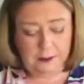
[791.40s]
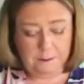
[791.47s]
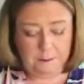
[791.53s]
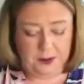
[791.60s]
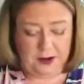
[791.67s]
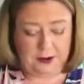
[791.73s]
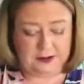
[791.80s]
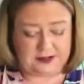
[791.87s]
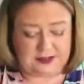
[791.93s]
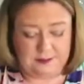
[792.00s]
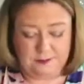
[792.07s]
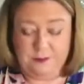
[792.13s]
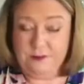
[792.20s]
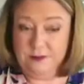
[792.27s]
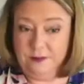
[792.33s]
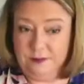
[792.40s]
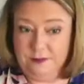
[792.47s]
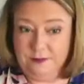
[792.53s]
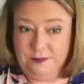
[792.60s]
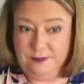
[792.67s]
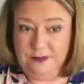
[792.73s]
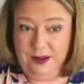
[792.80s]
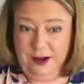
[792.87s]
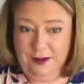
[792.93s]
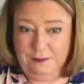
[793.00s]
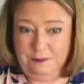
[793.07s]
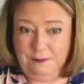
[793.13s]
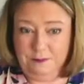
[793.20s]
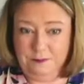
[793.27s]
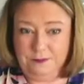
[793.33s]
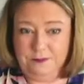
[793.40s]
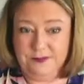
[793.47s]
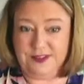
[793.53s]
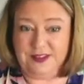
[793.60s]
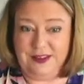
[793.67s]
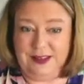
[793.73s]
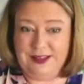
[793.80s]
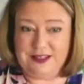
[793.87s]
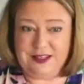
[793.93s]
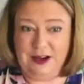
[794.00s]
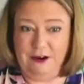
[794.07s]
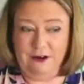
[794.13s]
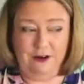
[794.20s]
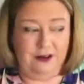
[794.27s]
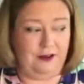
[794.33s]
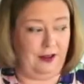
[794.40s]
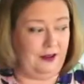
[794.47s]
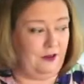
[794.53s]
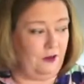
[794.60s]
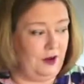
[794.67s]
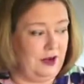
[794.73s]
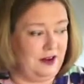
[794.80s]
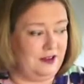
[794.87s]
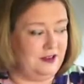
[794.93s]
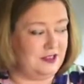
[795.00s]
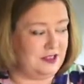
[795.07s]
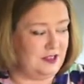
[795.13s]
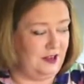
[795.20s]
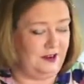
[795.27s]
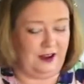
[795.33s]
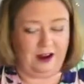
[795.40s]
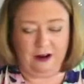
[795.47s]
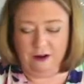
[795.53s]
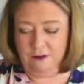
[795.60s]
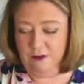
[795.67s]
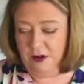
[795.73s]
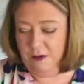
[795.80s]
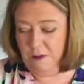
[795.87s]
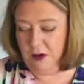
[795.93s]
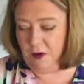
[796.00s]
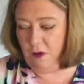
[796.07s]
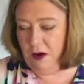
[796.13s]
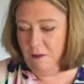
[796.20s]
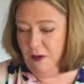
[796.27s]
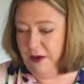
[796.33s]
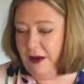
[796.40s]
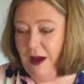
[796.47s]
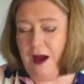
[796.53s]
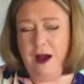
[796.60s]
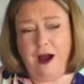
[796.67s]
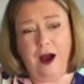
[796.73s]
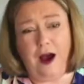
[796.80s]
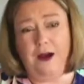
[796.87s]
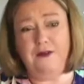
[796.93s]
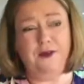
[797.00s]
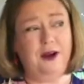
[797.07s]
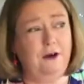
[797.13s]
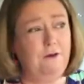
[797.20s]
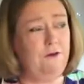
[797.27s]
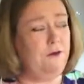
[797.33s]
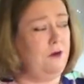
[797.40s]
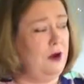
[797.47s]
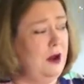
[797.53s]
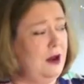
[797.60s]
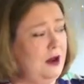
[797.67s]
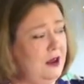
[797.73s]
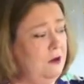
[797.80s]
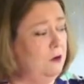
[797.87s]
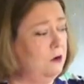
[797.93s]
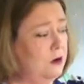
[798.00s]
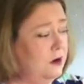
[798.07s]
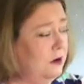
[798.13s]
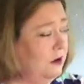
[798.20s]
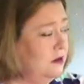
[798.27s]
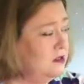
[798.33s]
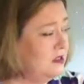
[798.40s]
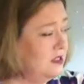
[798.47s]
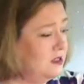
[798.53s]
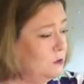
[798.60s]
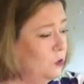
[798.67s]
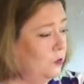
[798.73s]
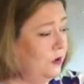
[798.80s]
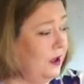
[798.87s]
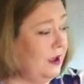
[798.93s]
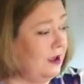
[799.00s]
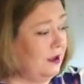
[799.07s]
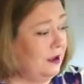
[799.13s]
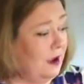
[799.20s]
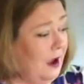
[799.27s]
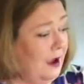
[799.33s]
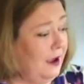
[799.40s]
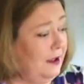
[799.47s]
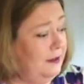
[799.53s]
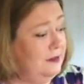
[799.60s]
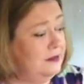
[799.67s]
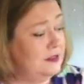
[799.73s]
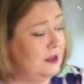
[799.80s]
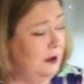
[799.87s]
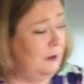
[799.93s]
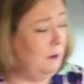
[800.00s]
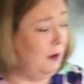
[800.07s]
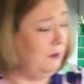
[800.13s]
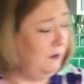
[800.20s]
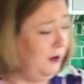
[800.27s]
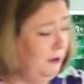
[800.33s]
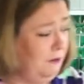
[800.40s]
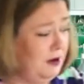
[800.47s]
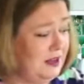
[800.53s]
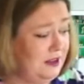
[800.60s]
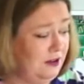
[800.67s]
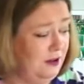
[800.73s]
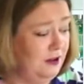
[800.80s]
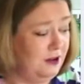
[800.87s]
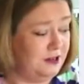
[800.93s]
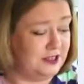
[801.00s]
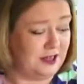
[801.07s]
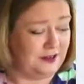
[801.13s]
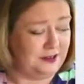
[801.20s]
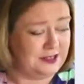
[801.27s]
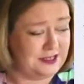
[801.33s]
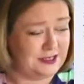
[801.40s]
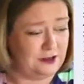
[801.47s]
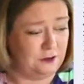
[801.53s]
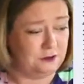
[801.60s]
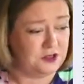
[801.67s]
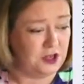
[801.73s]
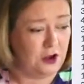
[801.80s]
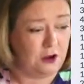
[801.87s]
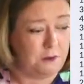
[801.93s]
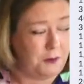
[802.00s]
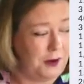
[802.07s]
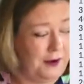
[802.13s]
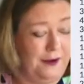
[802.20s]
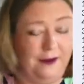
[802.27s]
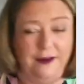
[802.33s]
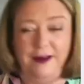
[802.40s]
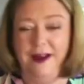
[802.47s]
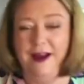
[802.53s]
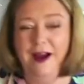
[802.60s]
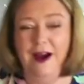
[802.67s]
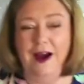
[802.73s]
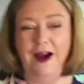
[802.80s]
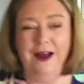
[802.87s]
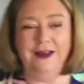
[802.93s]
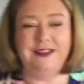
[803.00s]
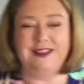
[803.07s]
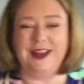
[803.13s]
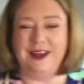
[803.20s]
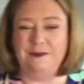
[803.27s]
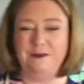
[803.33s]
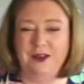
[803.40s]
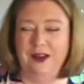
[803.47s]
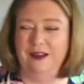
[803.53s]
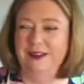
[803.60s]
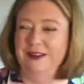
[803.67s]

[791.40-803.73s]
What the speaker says: But yeah, so that's our ingredients and our equipment. I felt really organized this morning and I felt really good and I still do, but it seems